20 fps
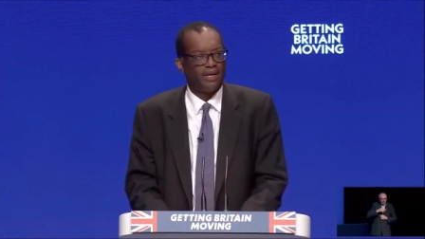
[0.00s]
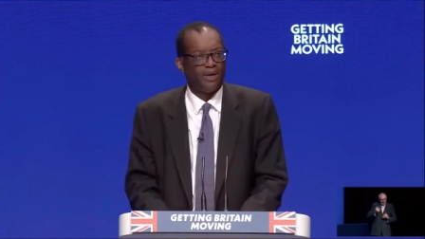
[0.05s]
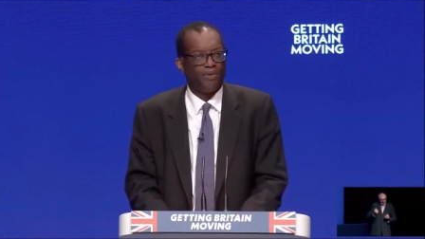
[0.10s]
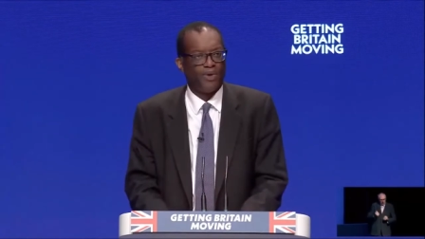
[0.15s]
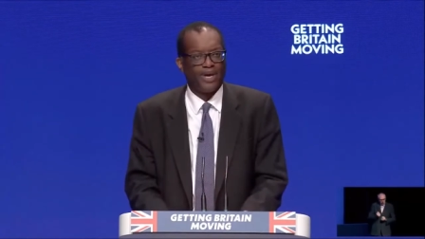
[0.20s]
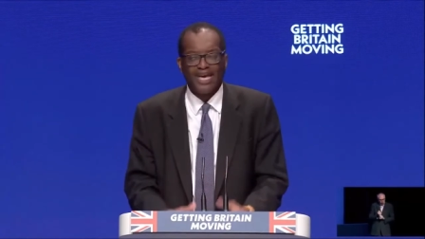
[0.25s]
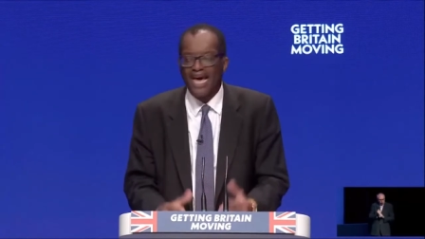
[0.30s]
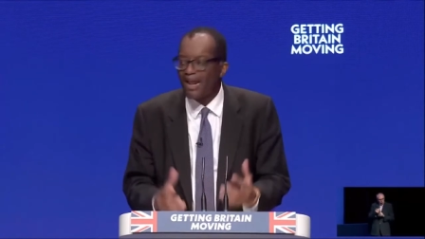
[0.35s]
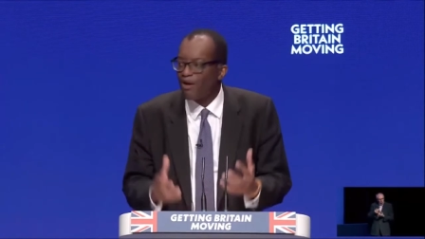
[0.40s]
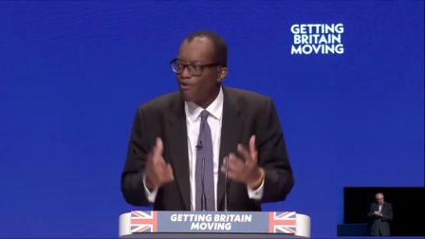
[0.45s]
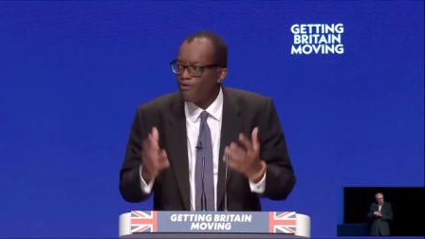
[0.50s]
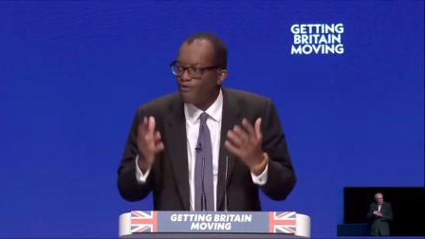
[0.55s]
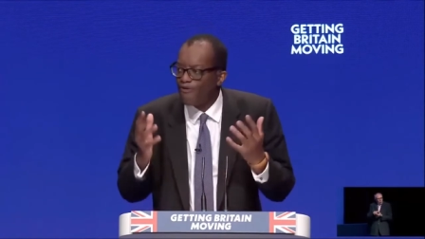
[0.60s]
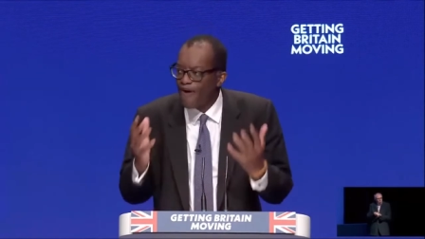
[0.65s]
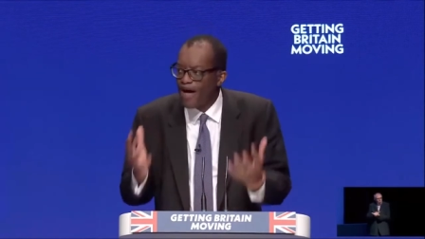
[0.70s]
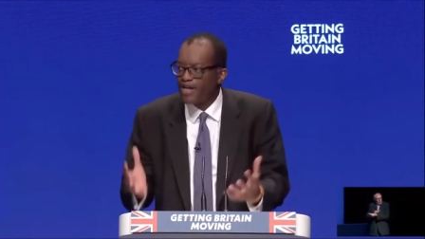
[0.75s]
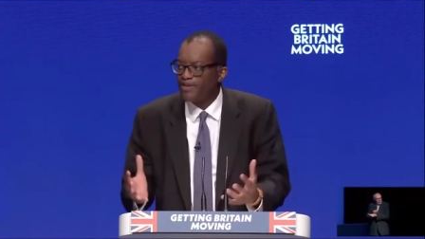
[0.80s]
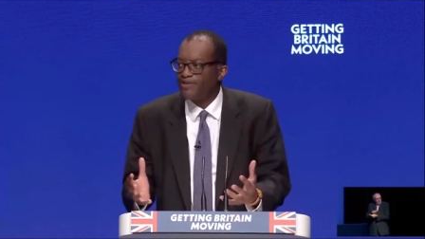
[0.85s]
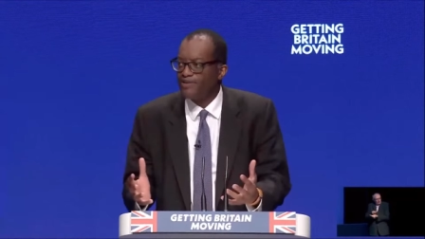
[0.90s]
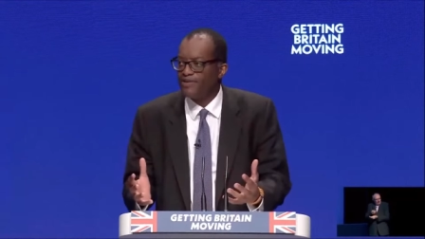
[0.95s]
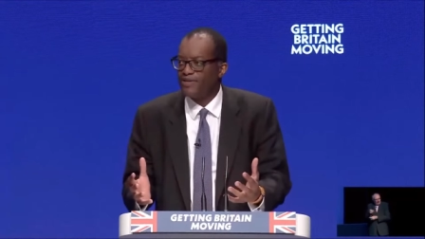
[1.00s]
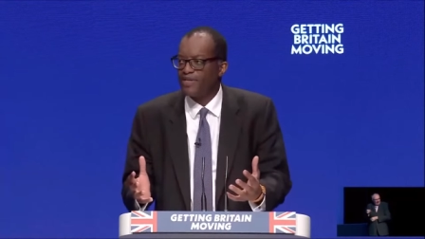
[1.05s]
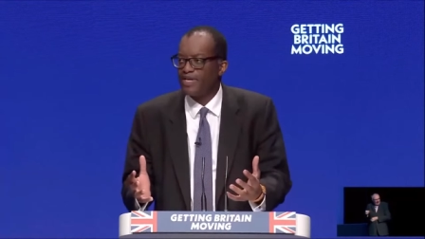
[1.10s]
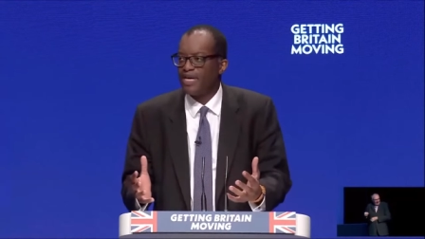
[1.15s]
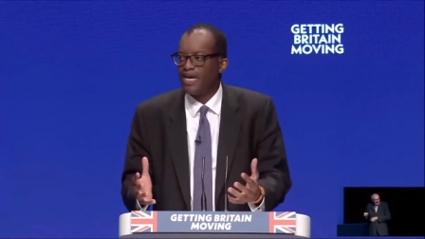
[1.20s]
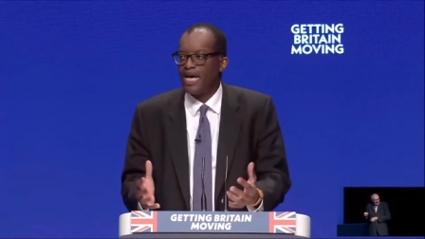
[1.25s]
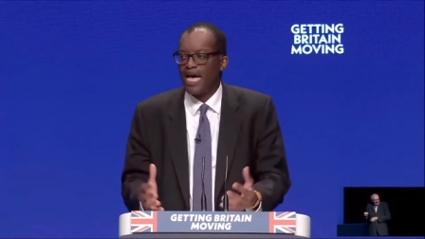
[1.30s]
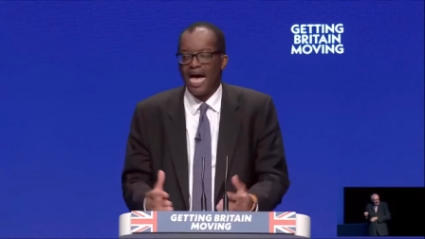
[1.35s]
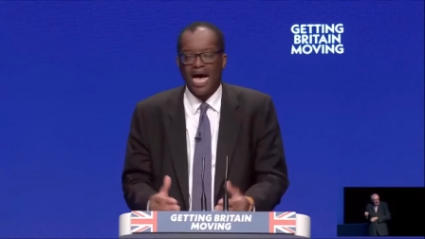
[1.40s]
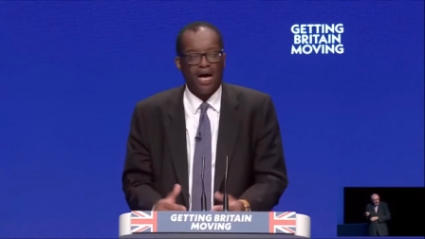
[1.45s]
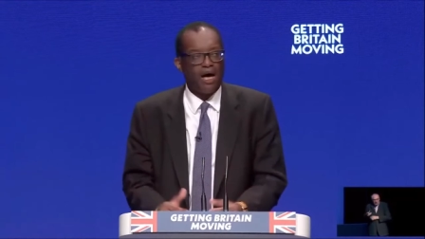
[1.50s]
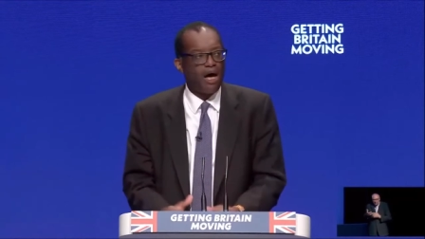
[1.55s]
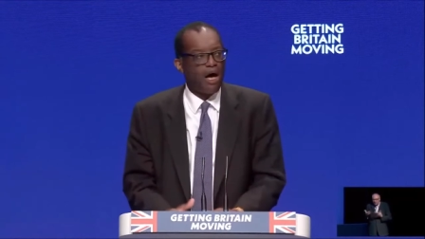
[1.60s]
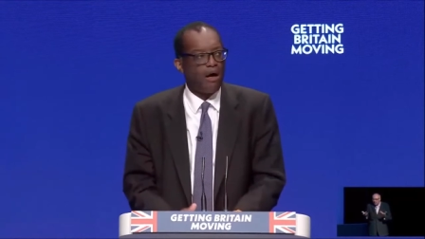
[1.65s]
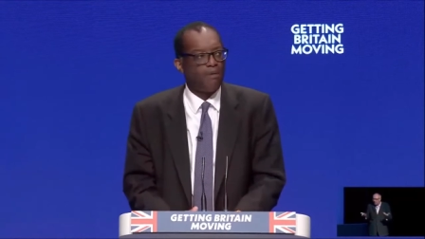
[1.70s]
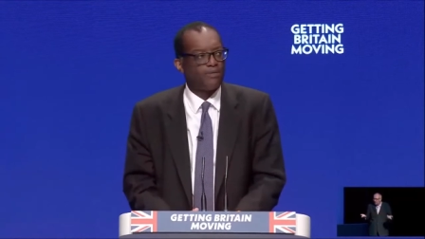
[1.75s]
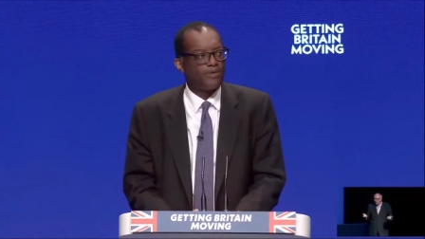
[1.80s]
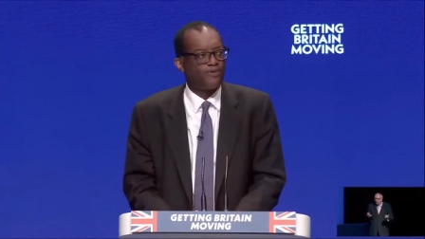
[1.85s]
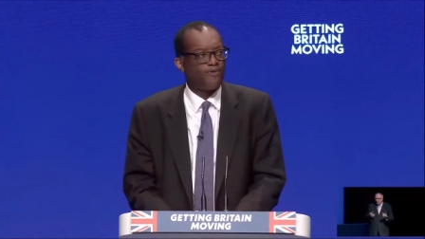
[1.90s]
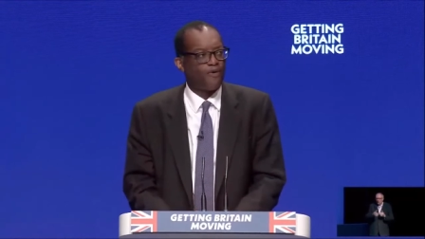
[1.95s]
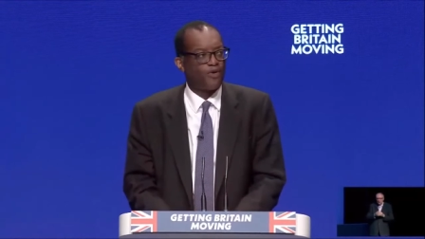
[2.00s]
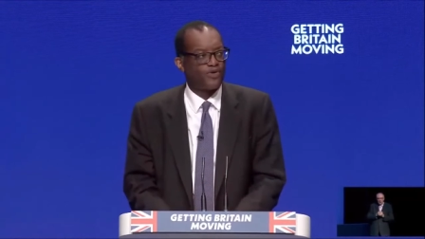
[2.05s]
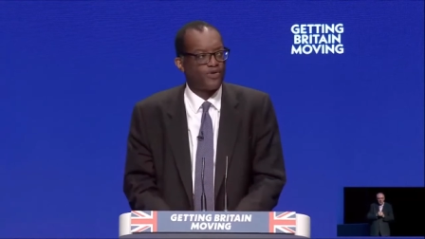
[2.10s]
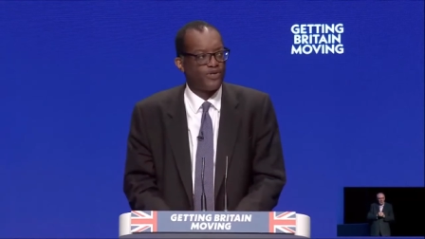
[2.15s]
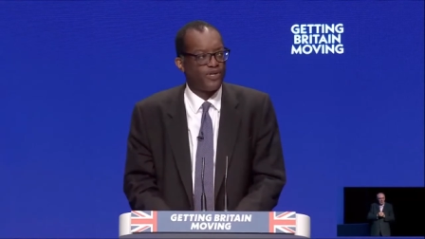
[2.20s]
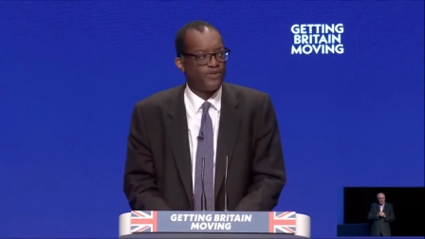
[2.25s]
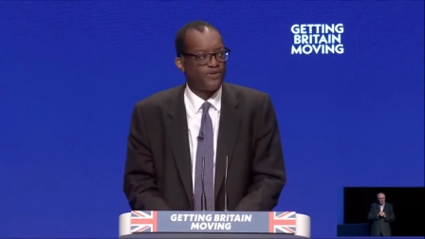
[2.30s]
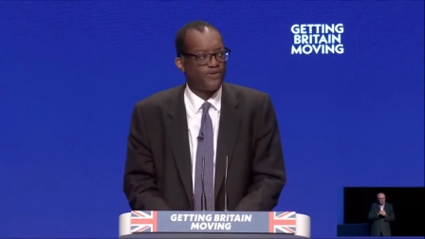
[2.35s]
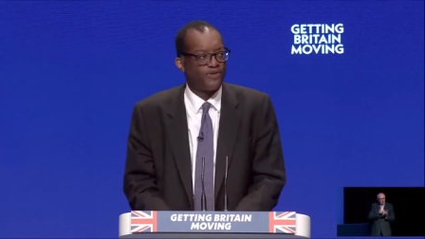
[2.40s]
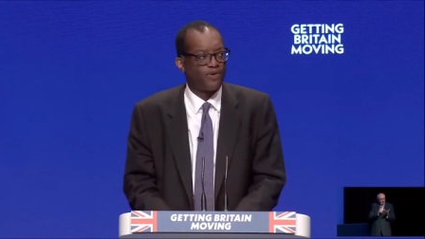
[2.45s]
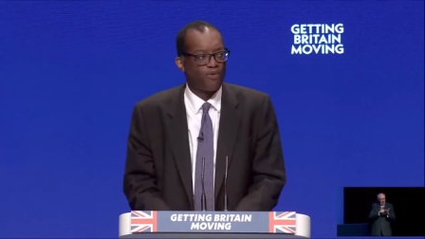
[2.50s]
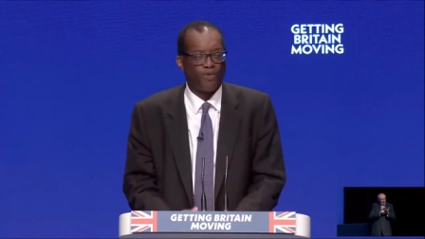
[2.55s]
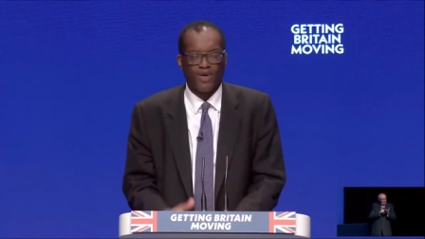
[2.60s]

We cannot fund our armed forces